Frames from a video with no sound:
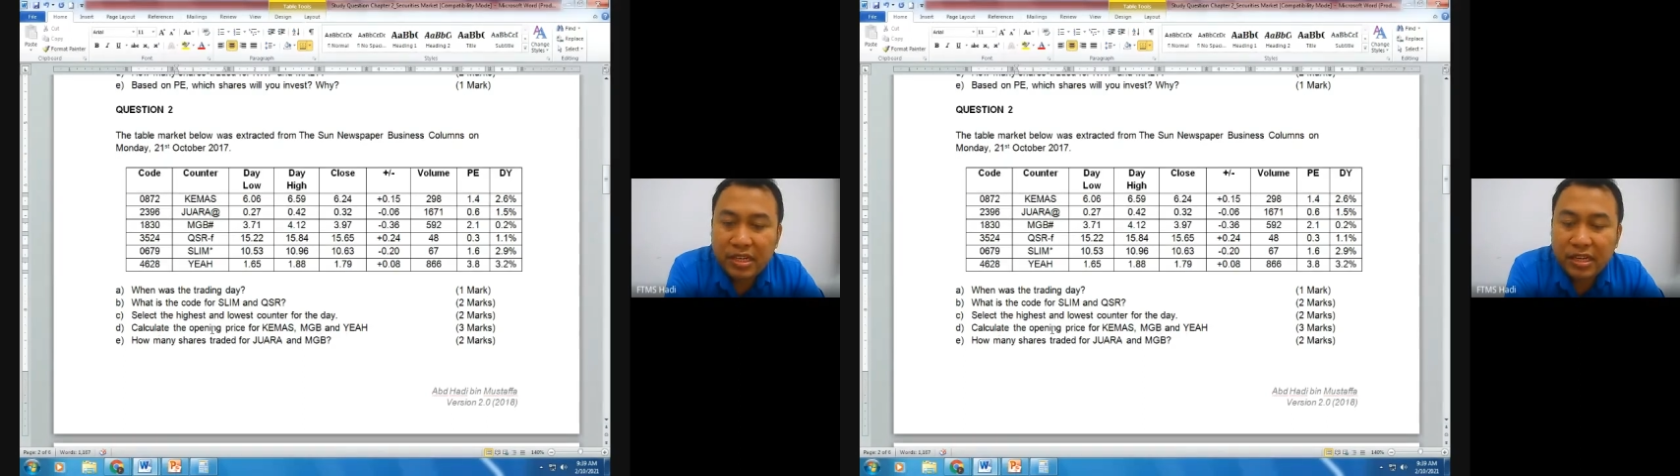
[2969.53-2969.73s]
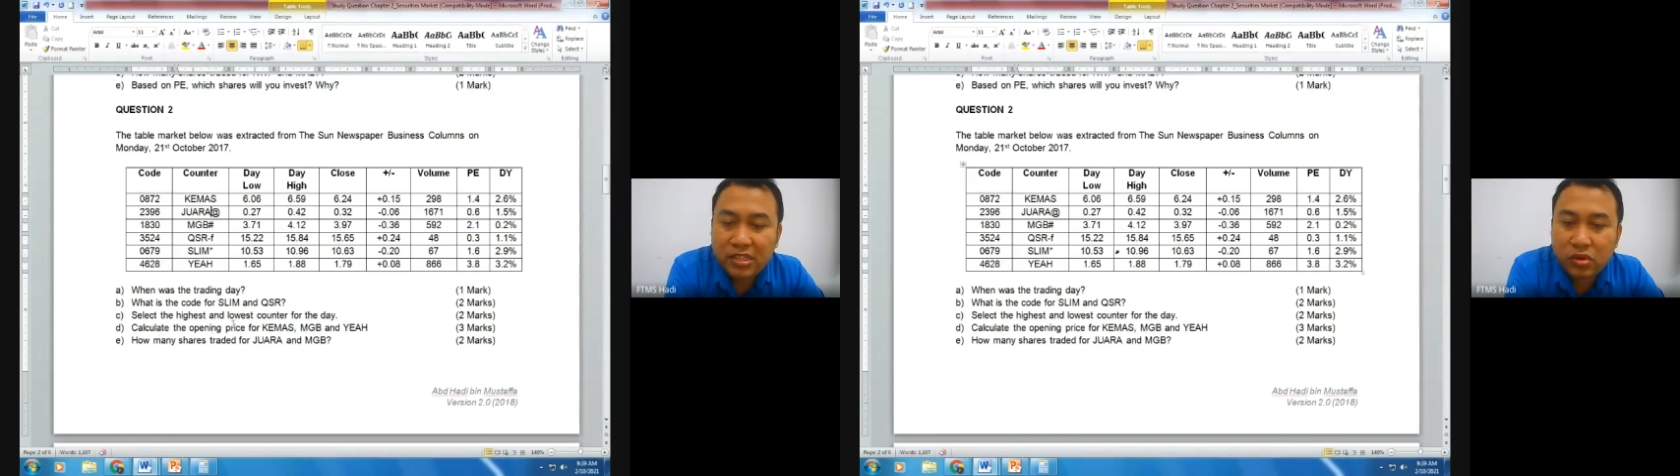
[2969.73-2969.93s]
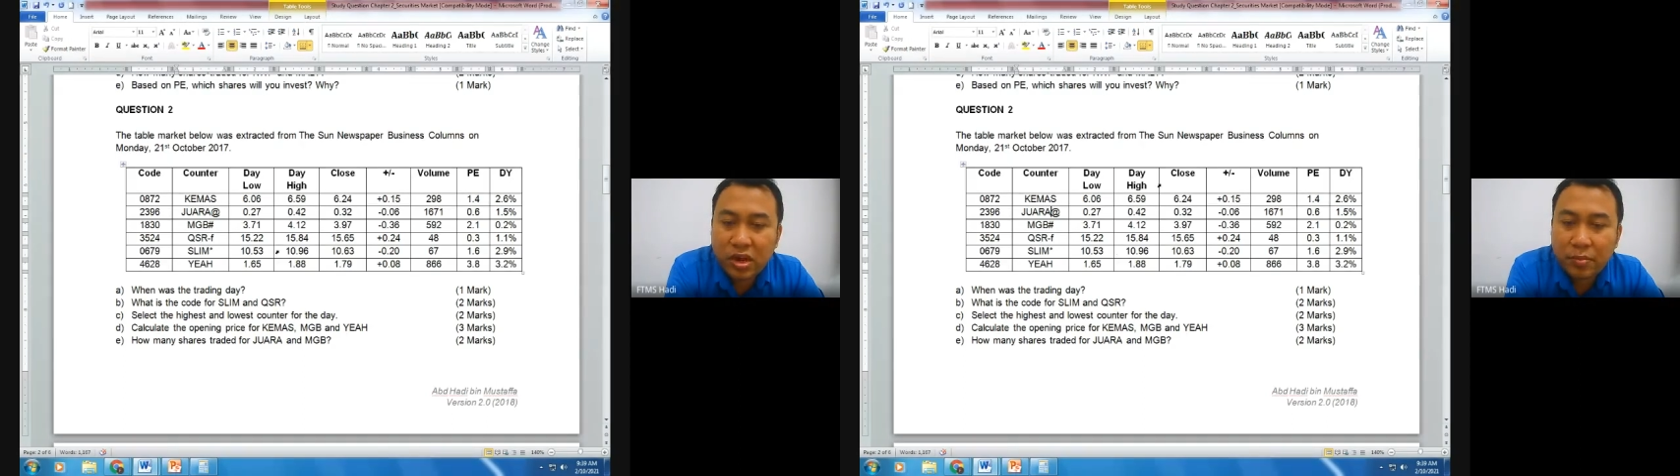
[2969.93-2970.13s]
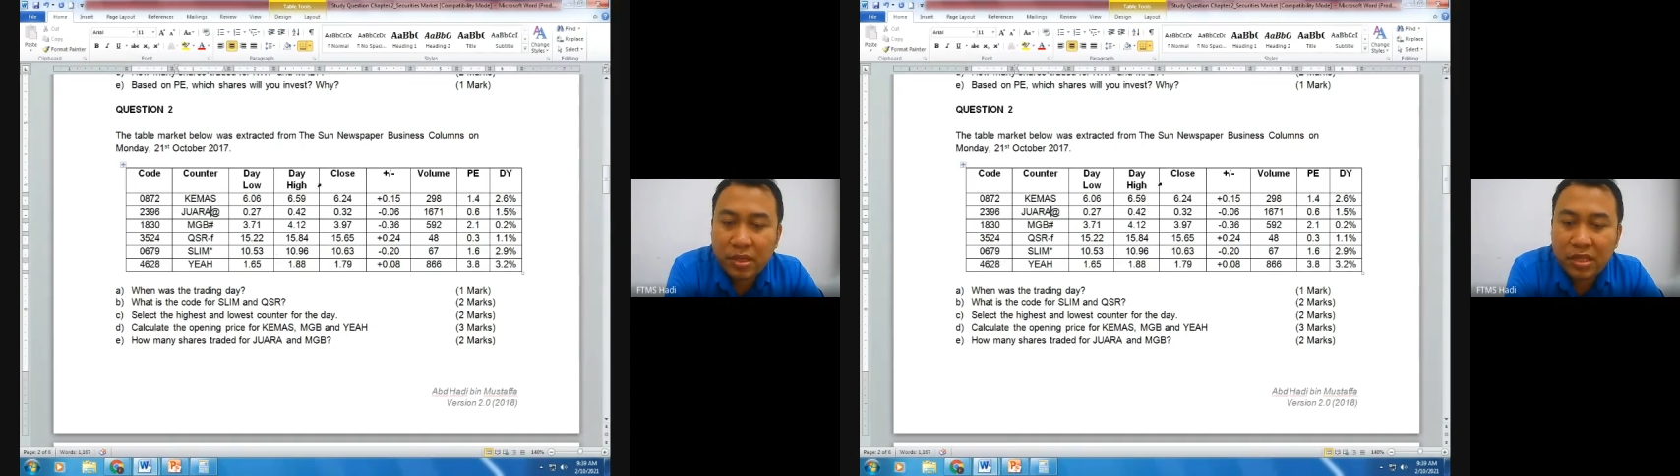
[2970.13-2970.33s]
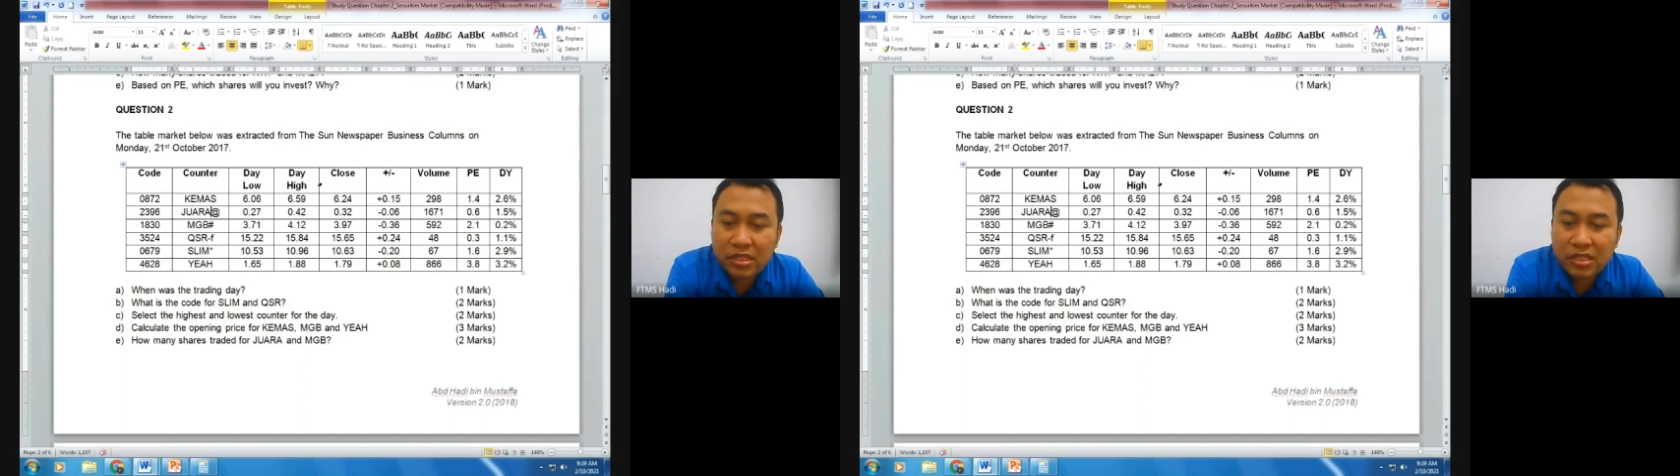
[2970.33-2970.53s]
Yeah, so that
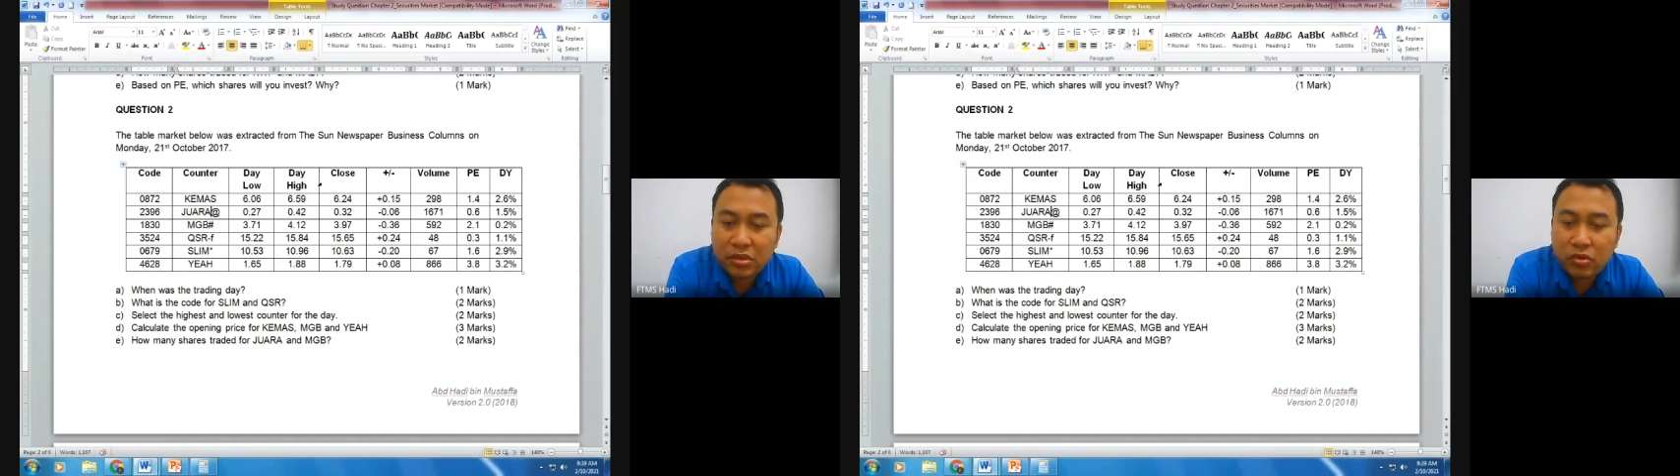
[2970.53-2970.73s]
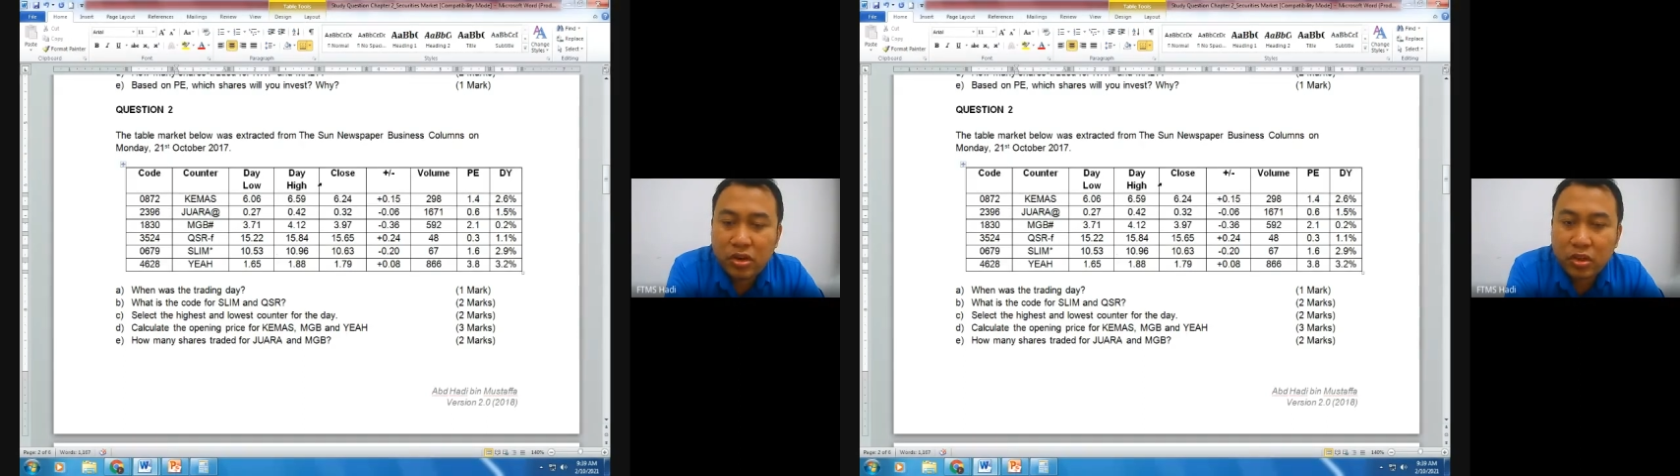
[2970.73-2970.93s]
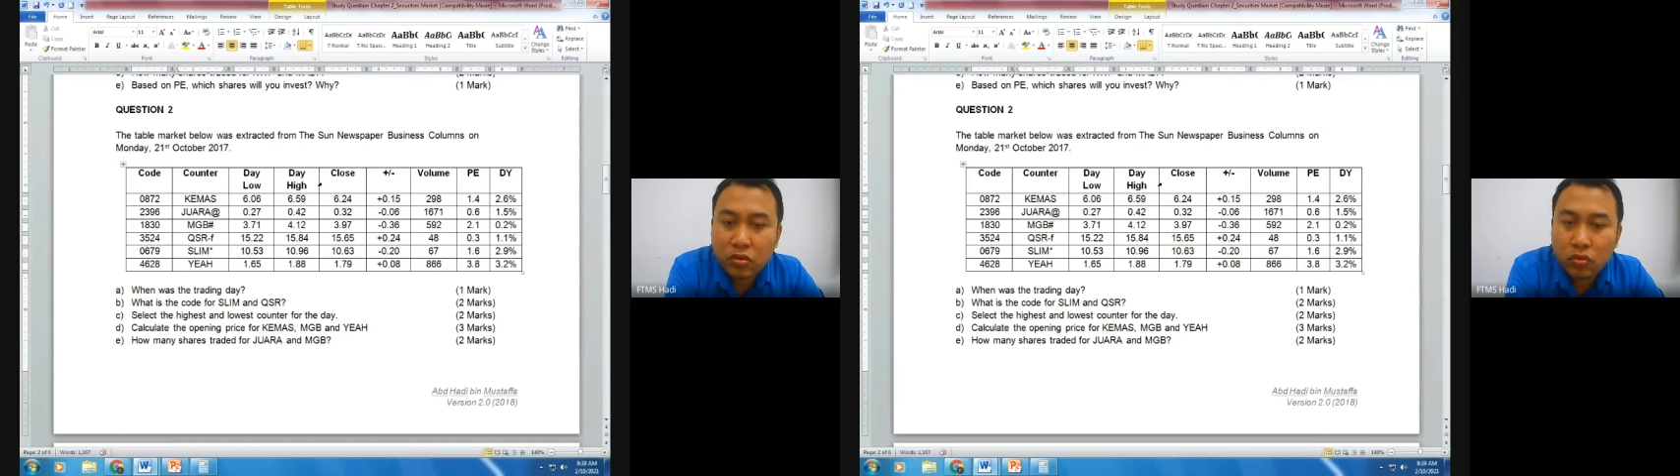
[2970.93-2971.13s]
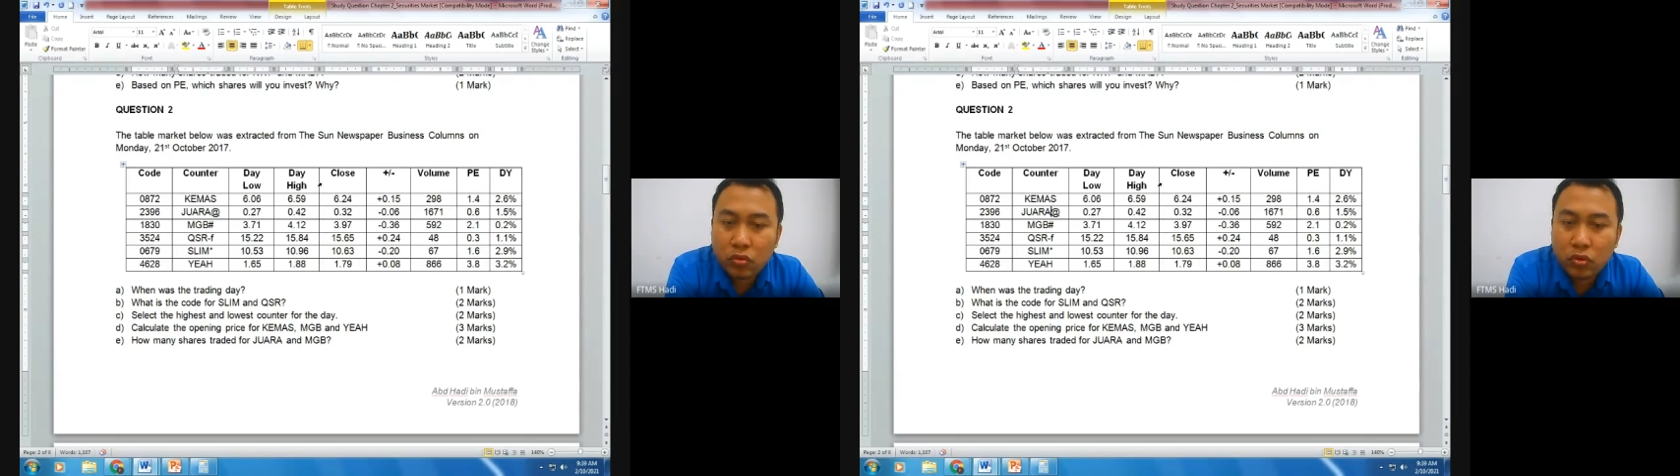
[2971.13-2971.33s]
means you need to